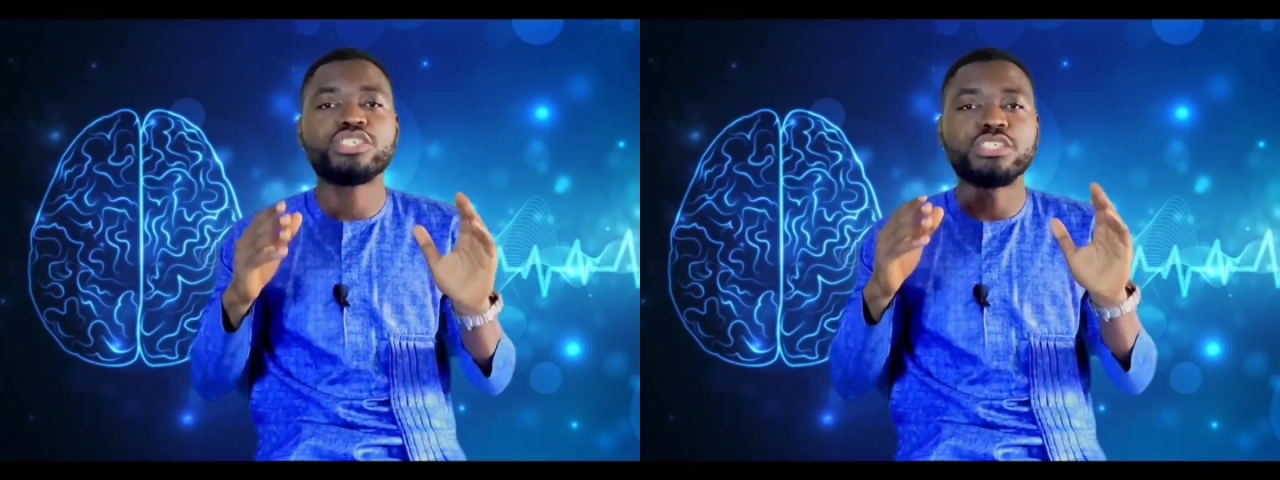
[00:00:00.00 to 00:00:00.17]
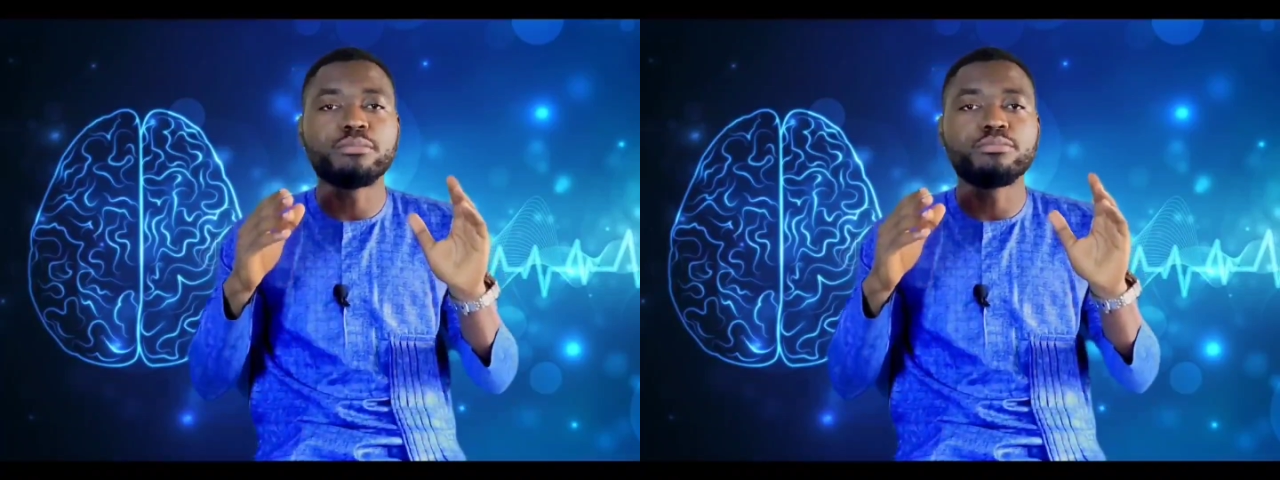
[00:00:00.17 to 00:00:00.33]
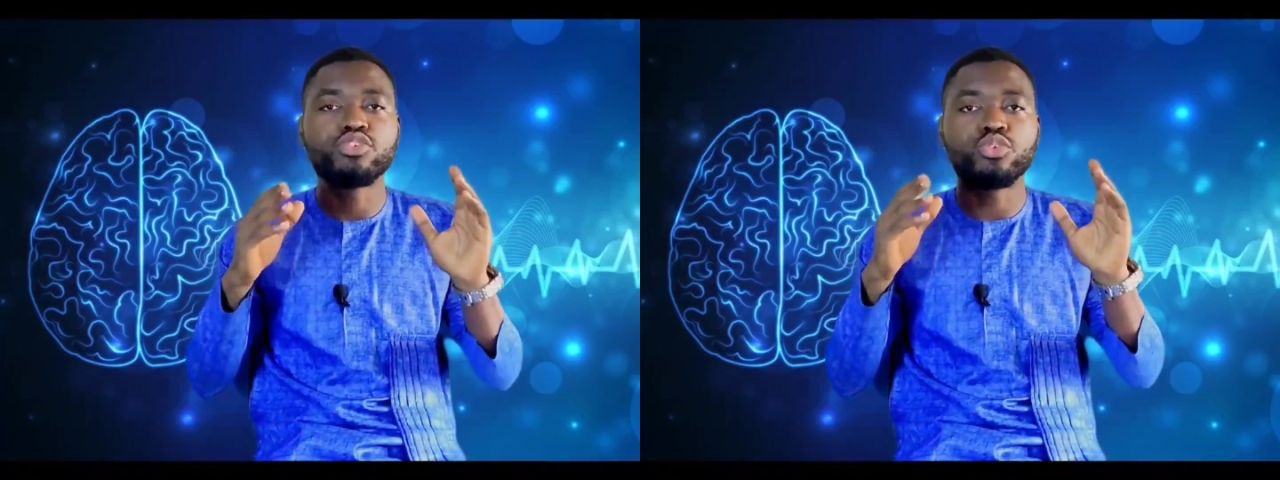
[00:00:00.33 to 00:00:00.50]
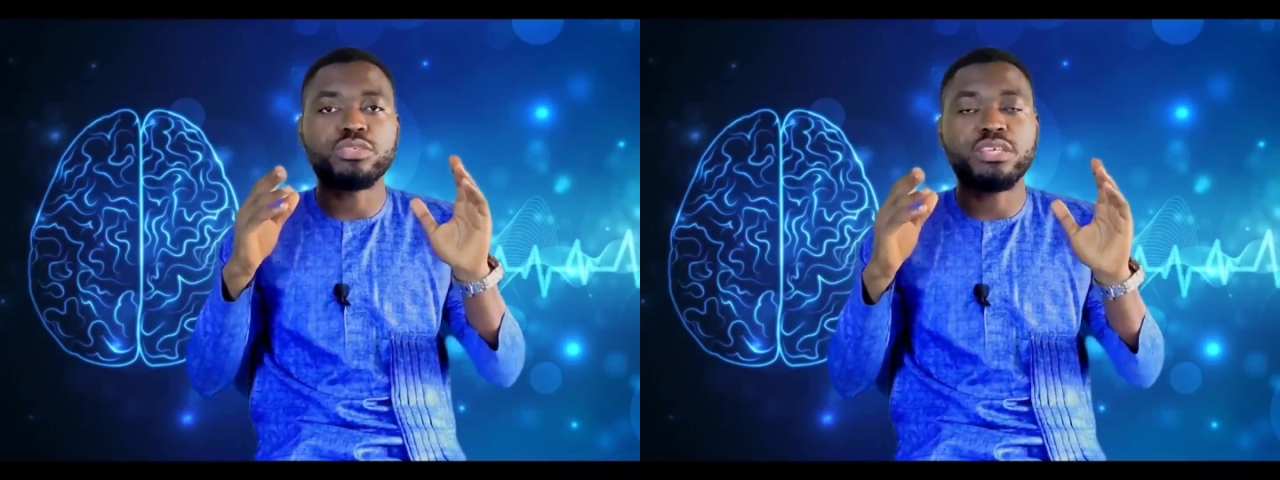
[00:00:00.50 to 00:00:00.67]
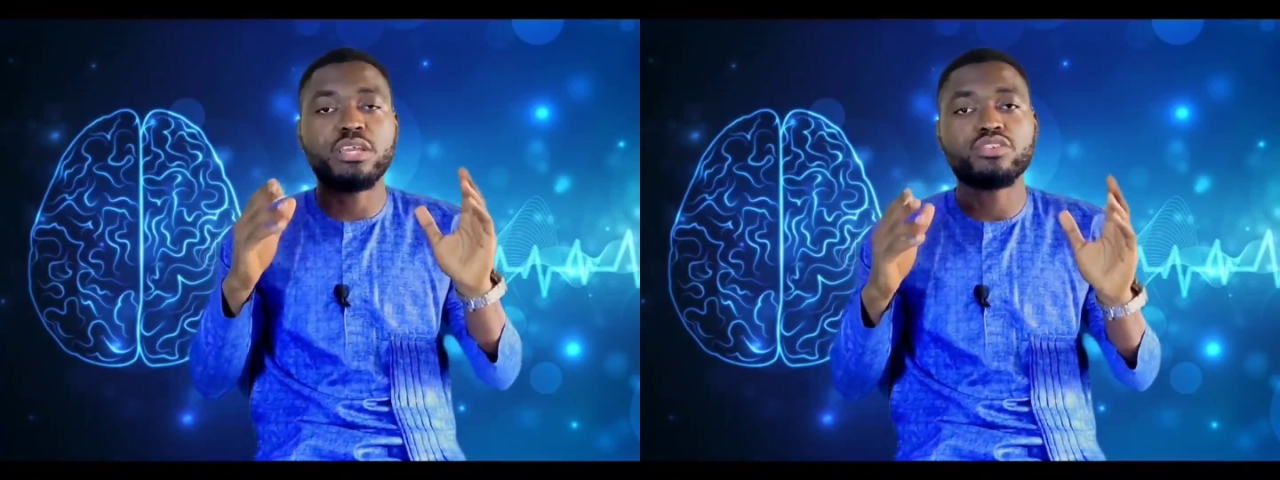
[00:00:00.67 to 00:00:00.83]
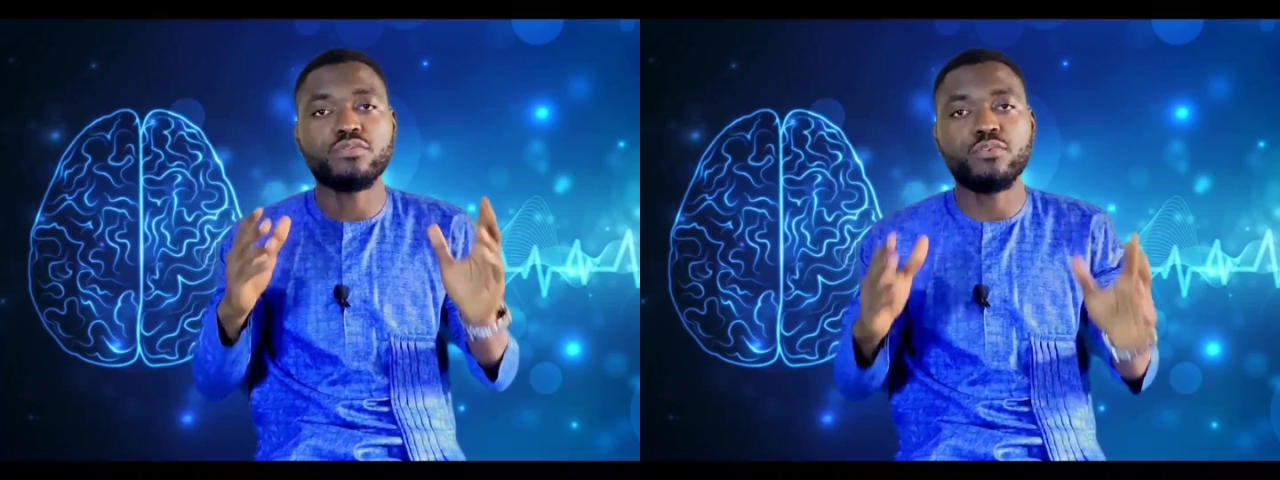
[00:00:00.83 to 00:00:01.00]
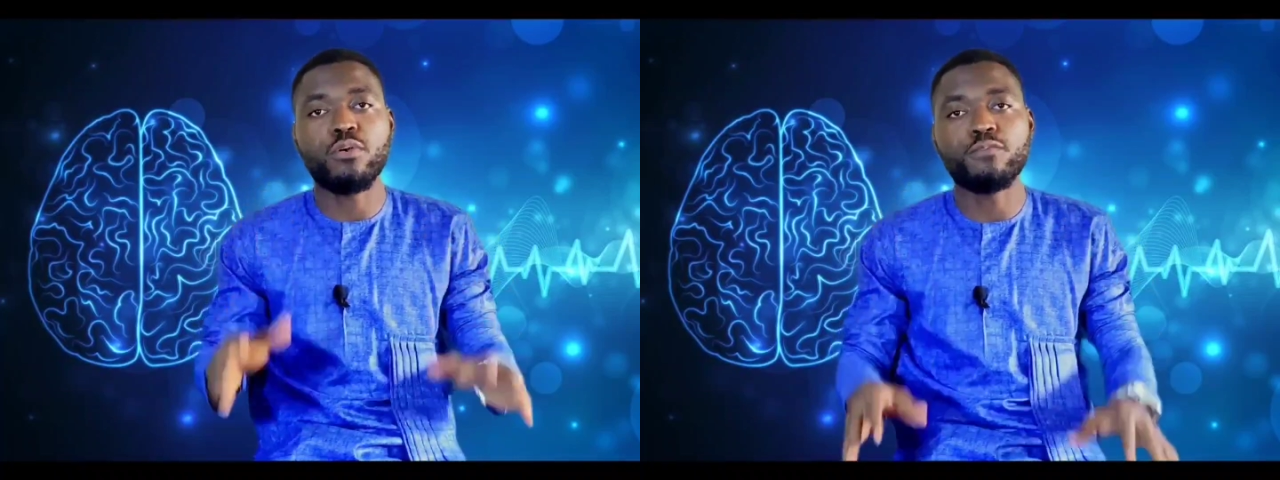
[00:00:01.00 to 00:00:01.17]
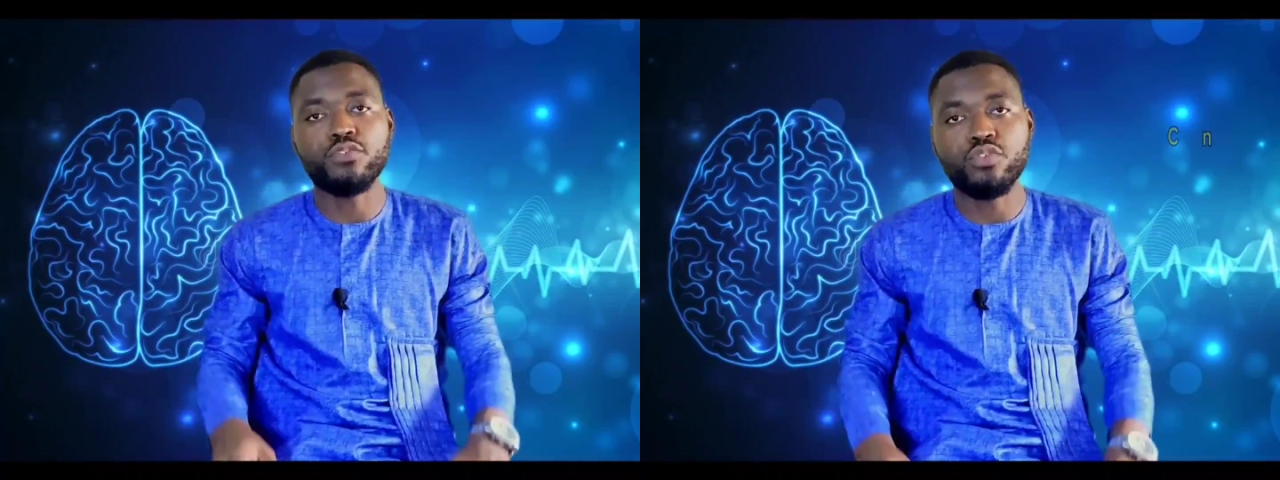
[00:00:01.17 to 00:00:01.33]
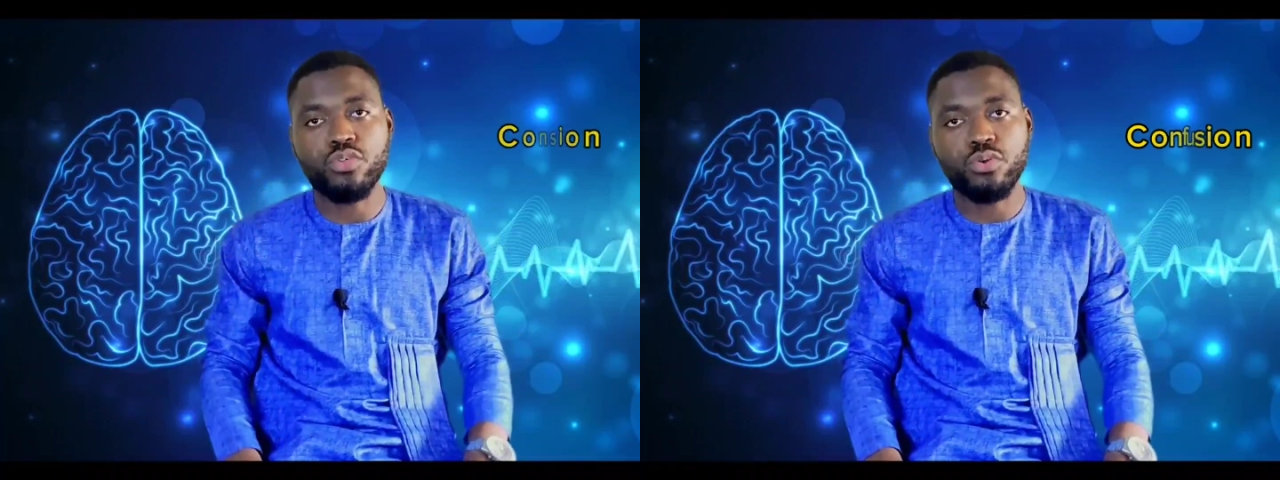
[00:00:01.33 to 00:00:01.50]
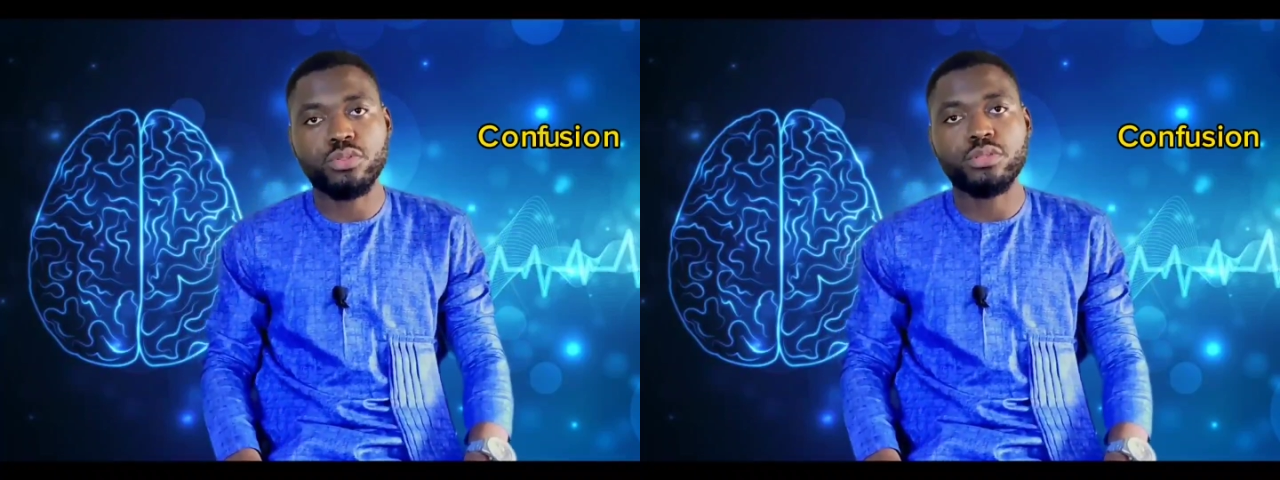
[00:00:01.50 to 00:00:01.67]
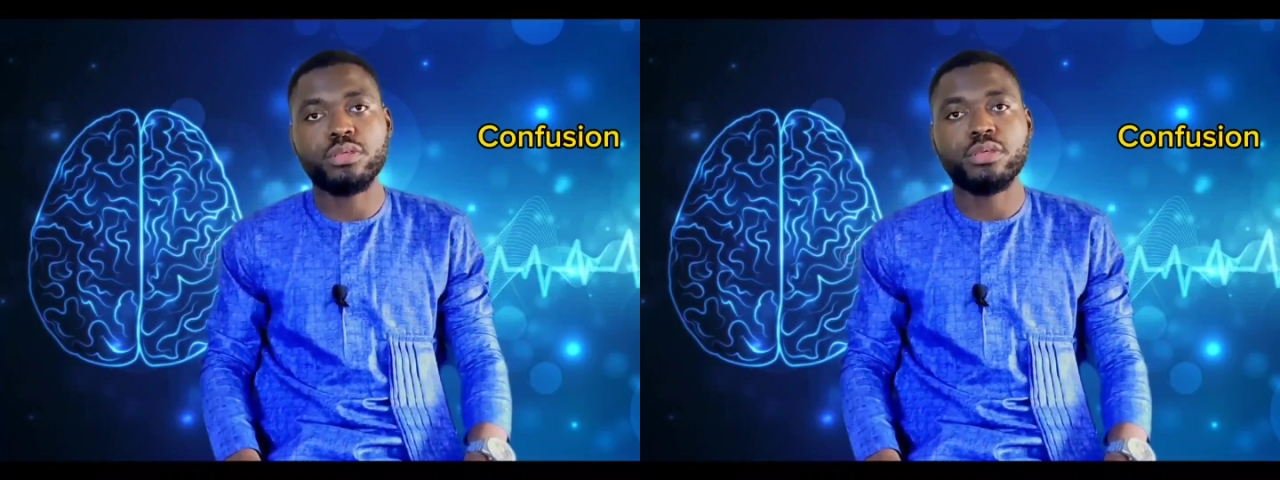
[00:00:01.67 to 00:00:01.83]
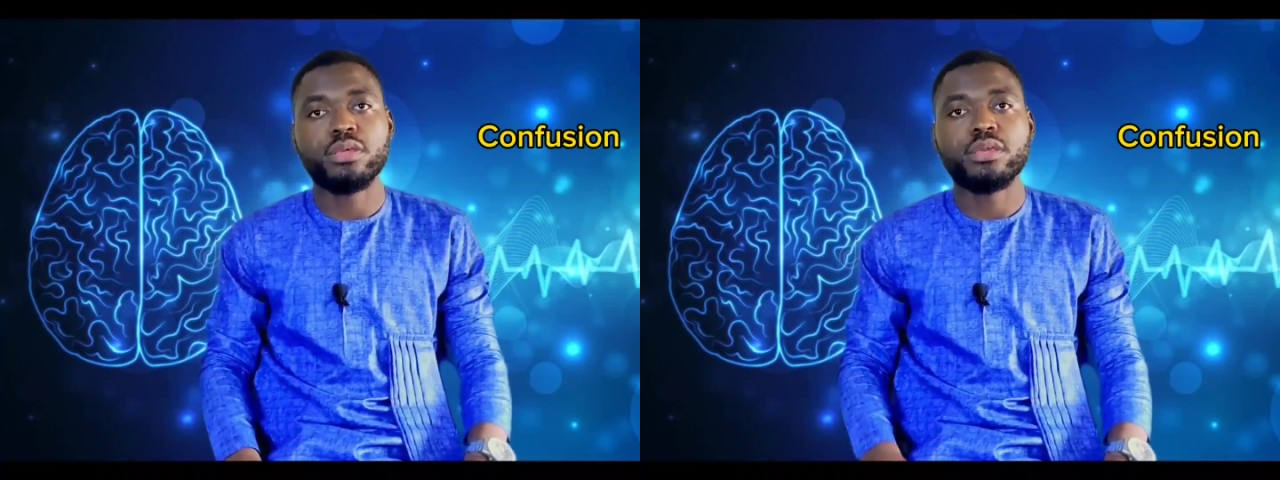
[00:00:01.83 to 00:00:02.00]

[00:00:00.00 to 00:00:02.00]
show signs of confusion.